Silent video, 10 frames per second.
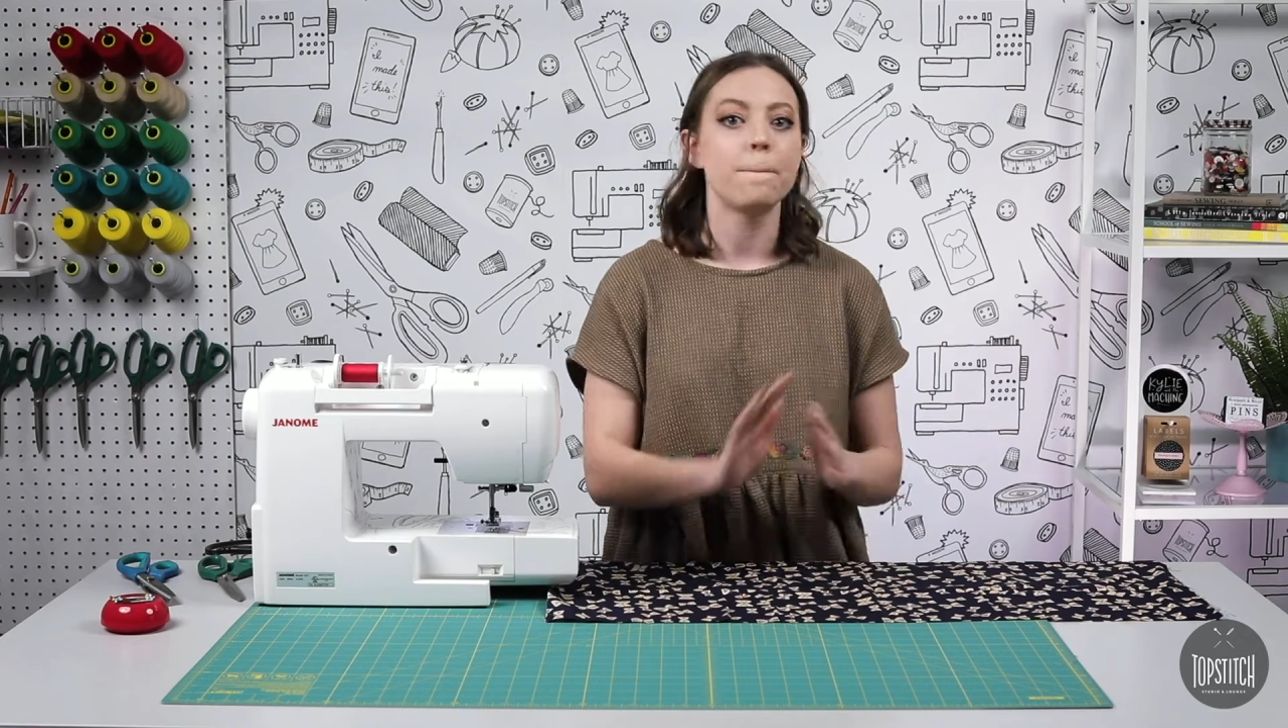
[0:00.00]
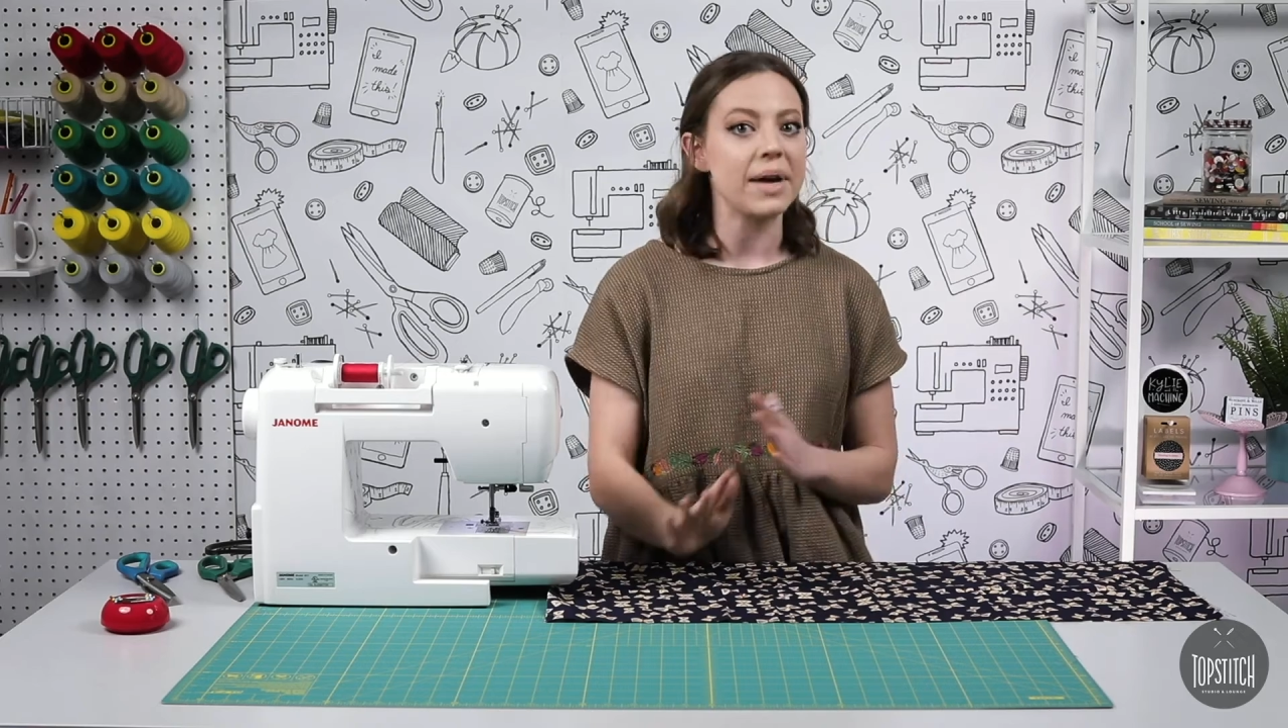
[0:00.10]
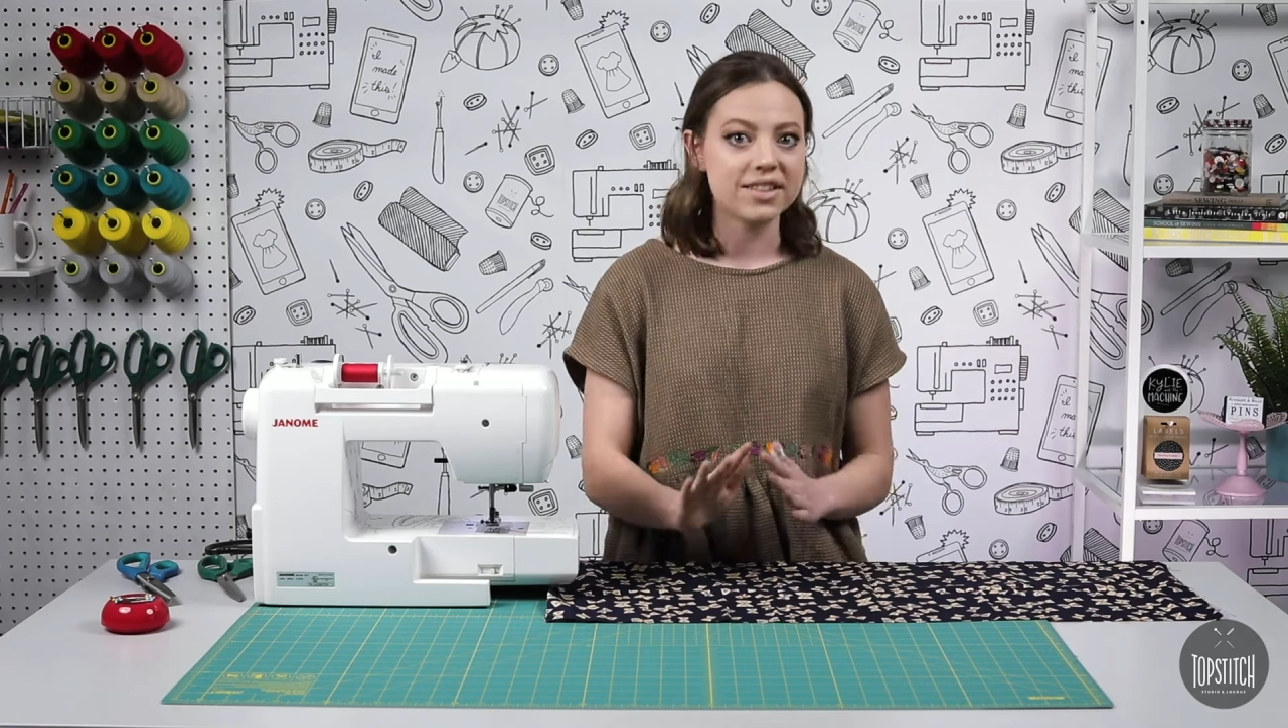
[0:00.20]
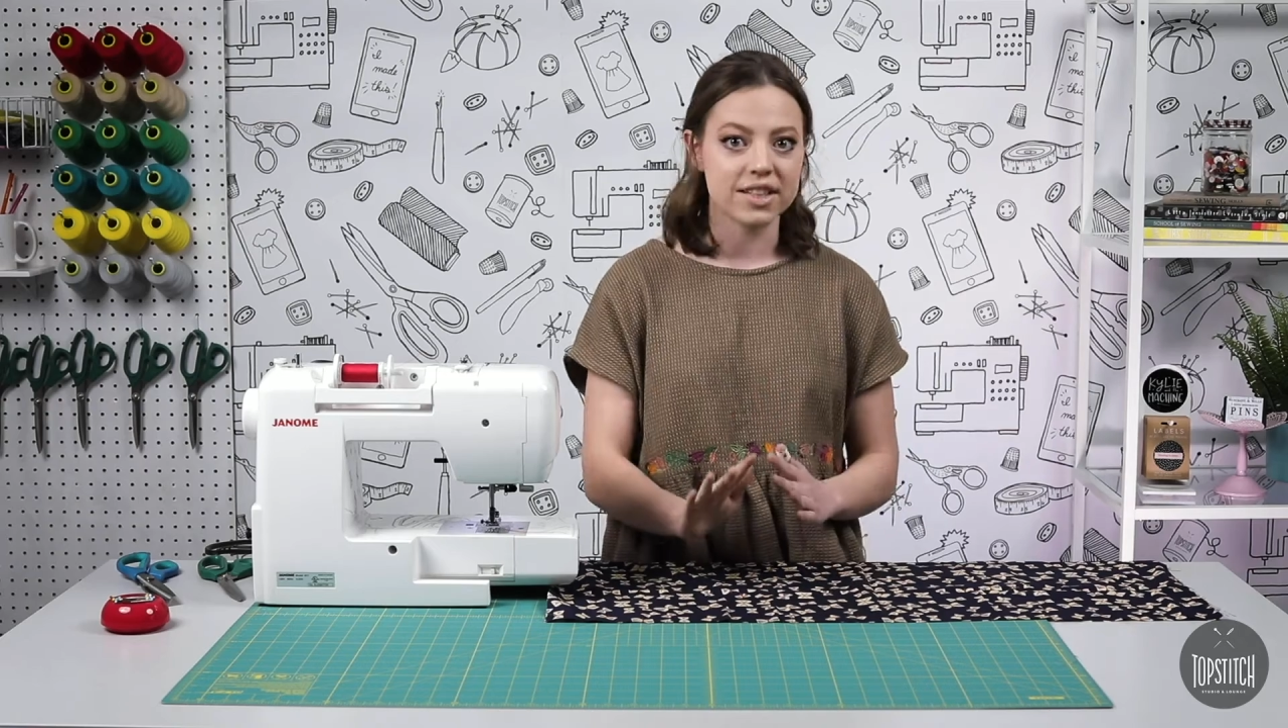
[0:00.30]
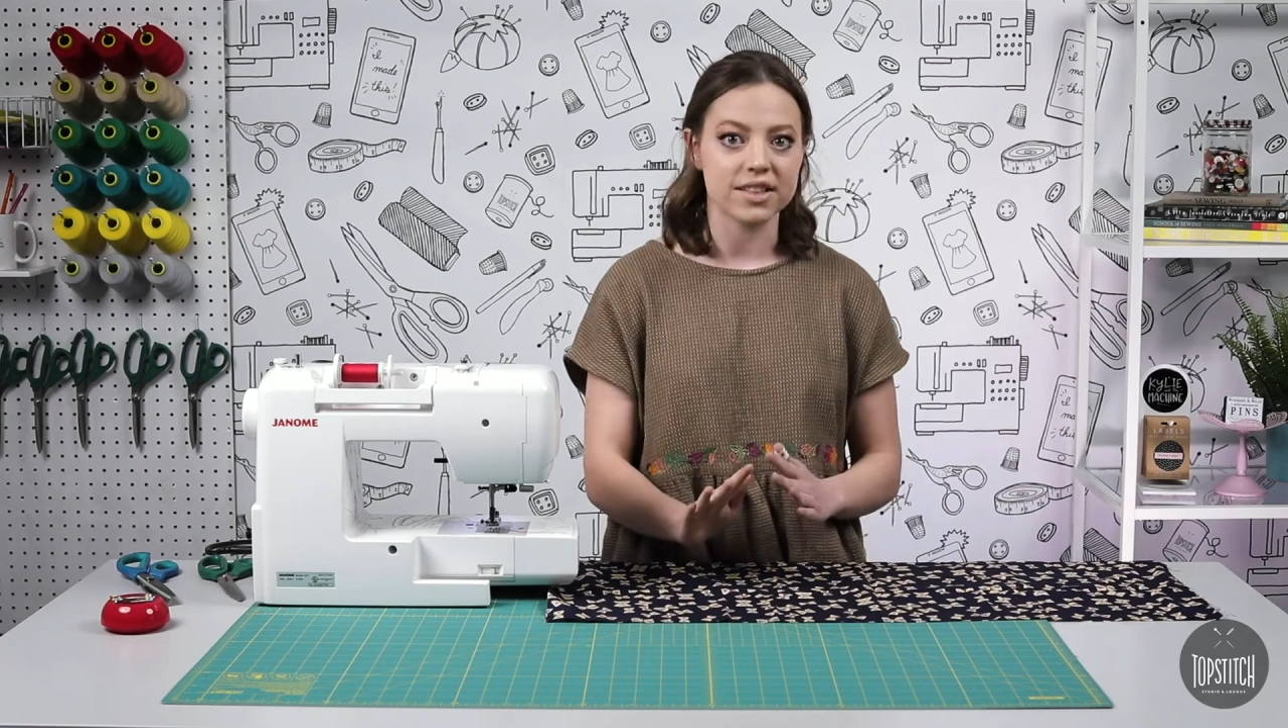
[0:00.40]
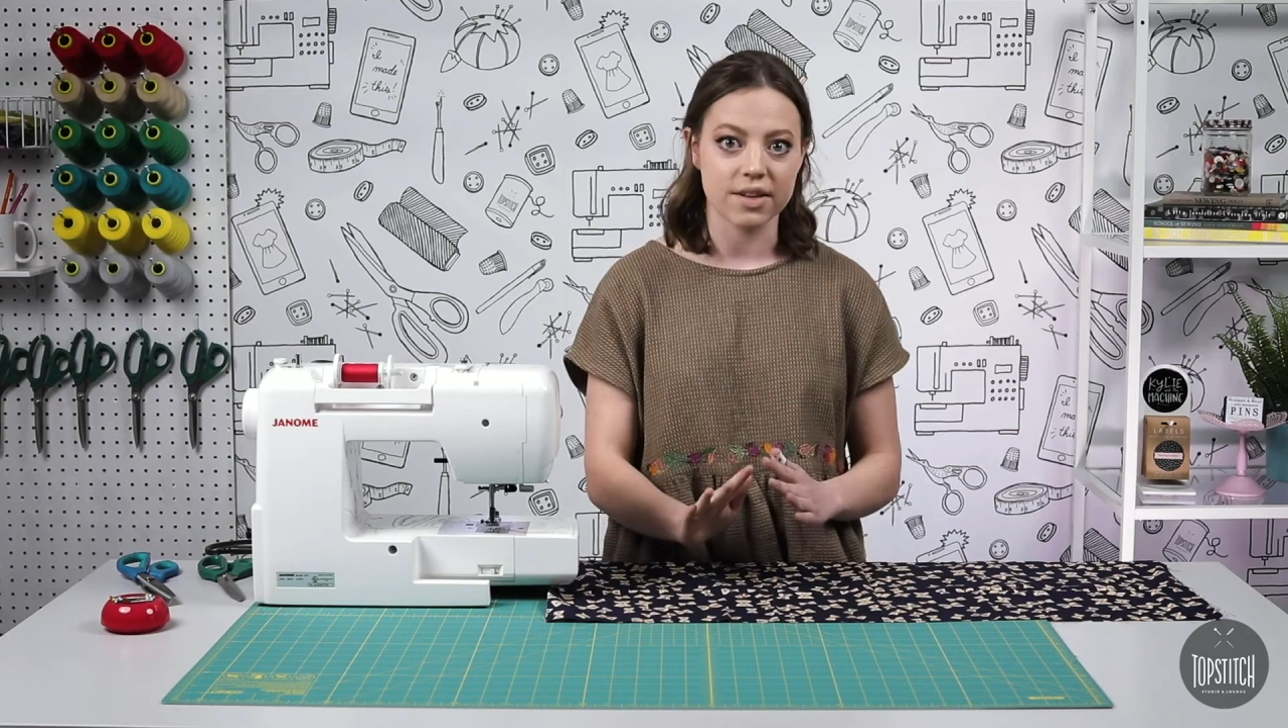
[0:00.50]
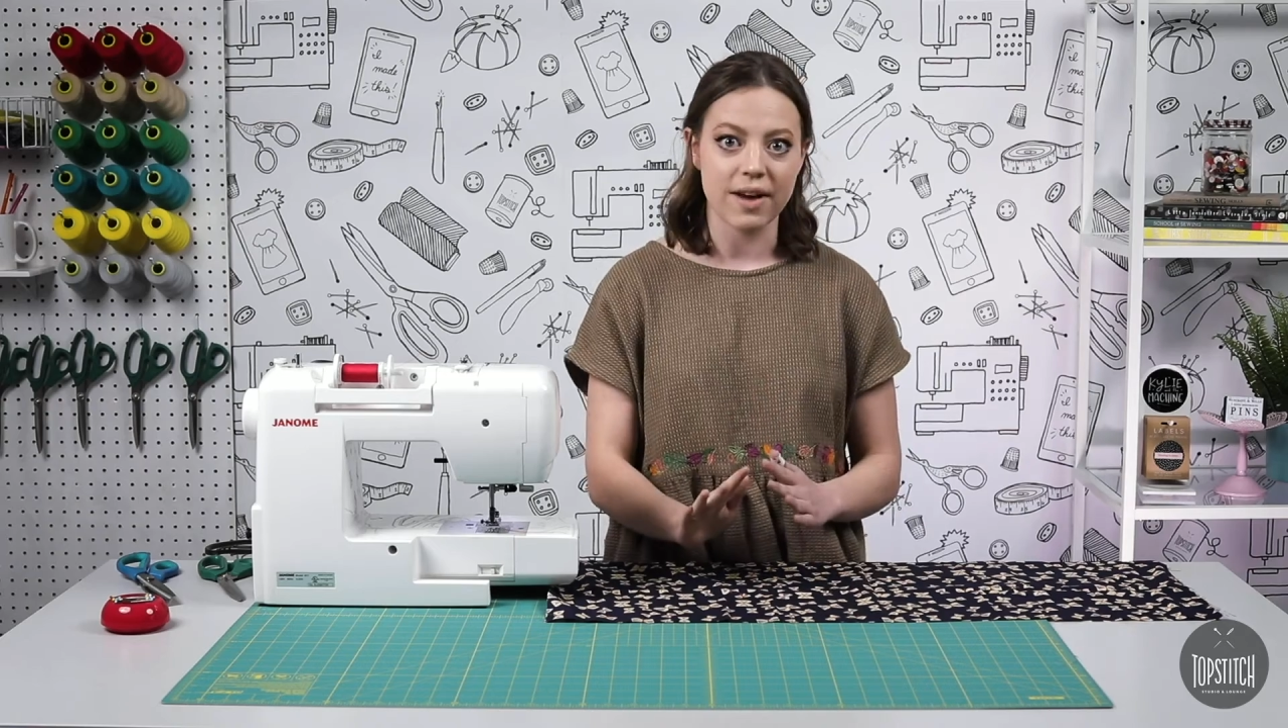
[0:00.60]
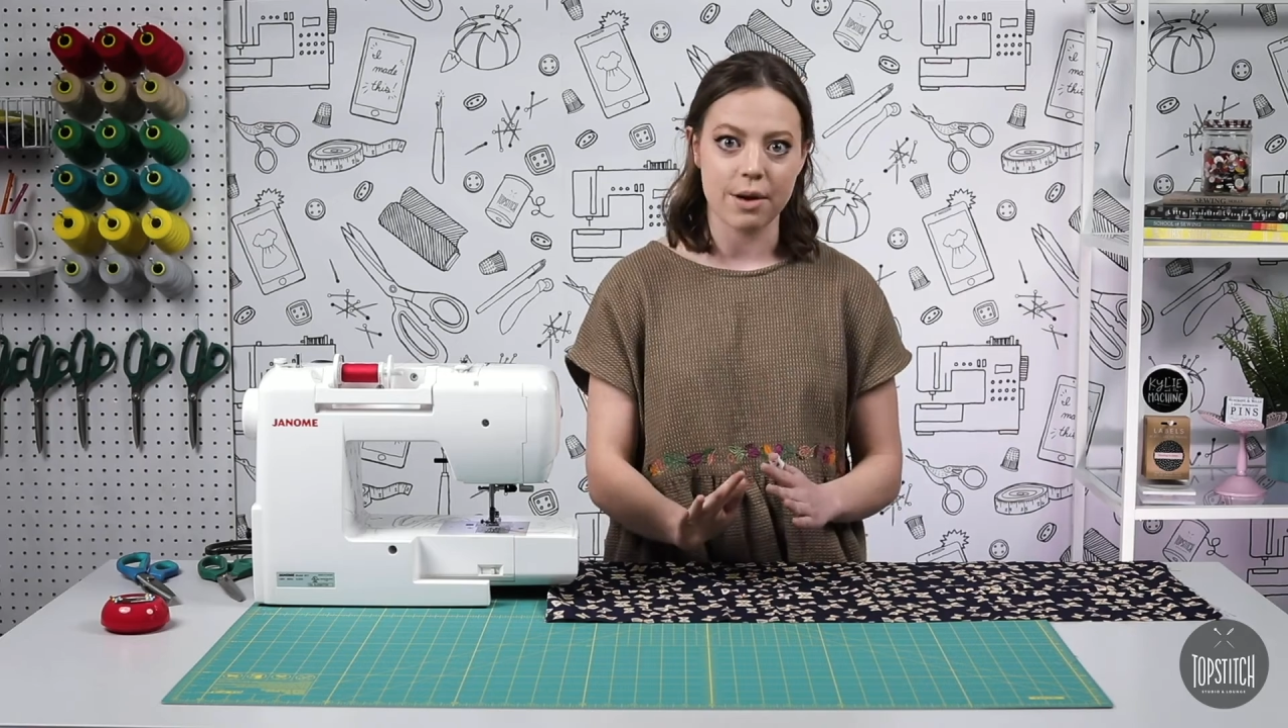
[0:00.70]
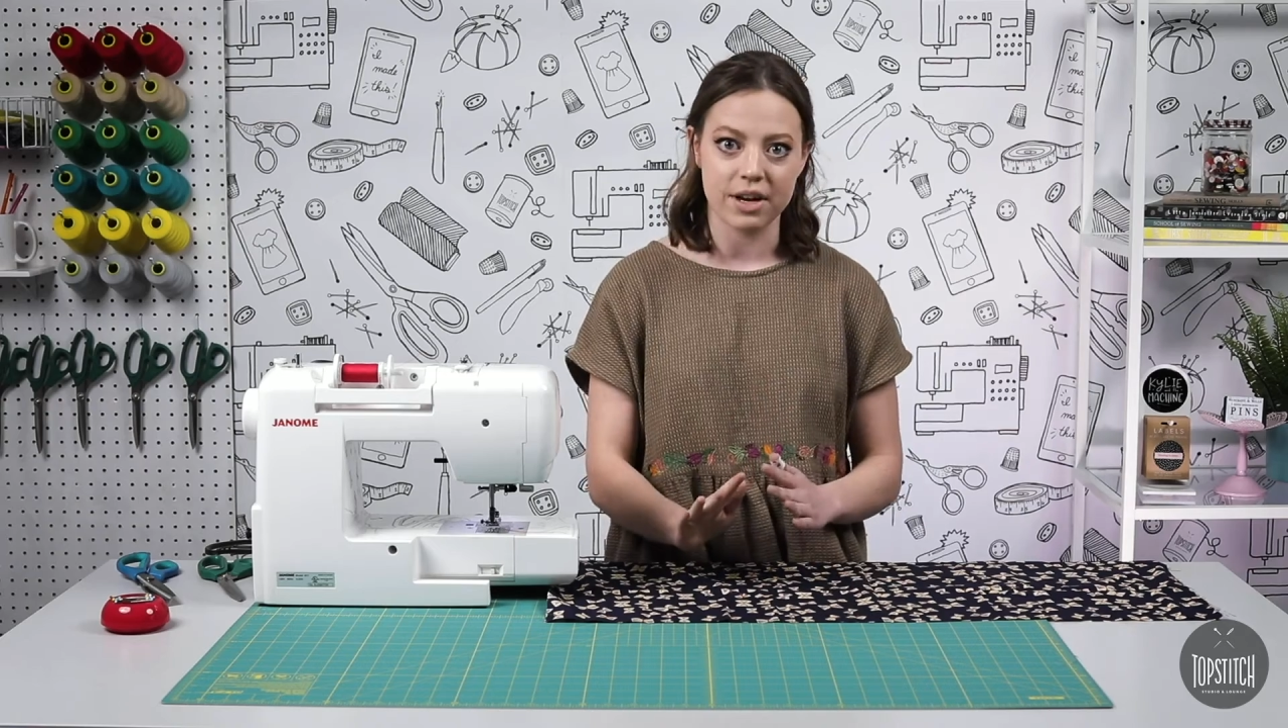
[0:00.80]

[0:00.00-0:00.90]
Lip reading: basics of how